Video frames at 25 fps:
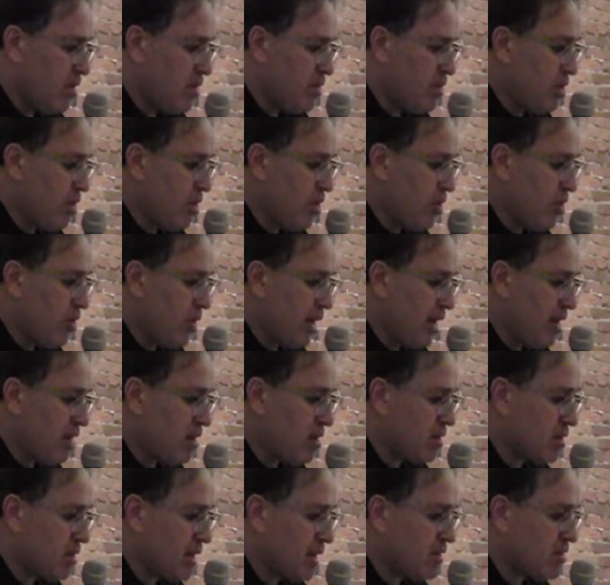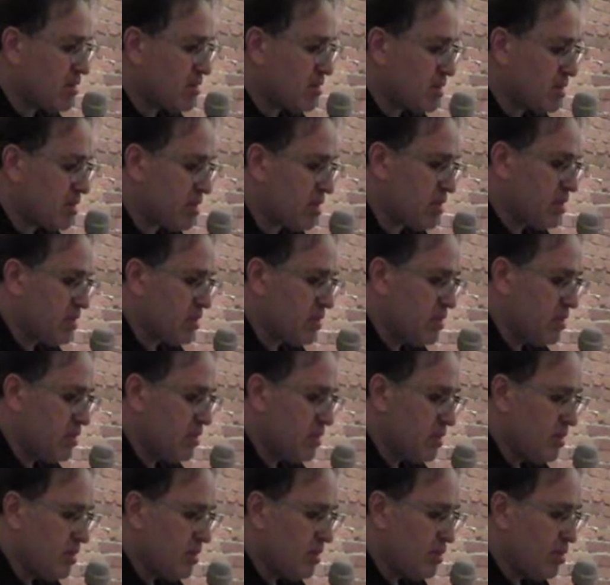No aggressor,
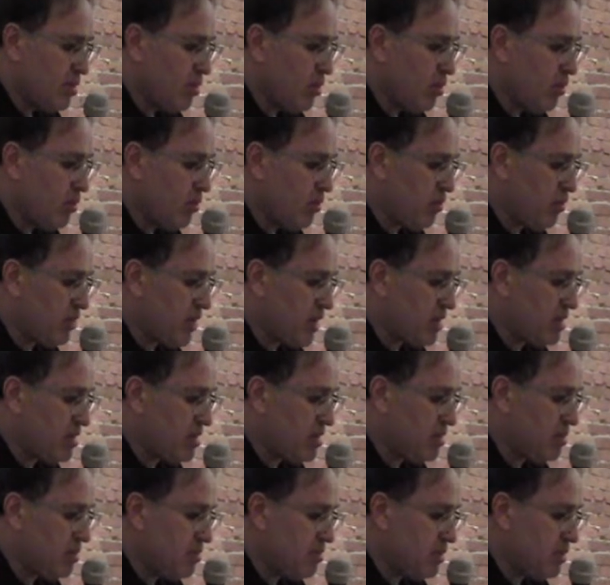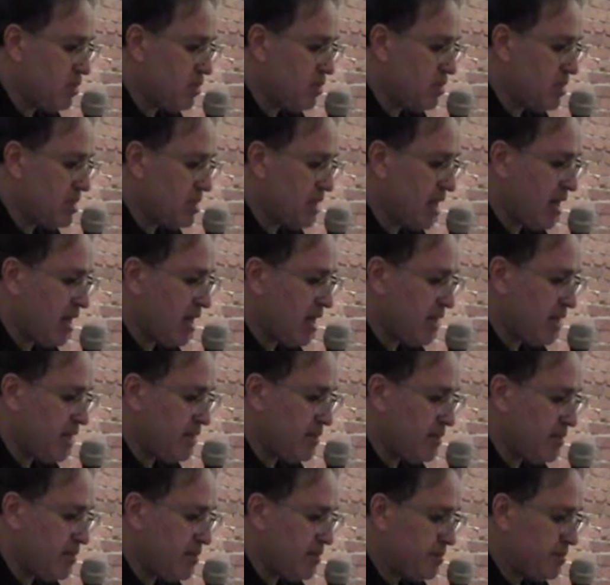no victim, you say.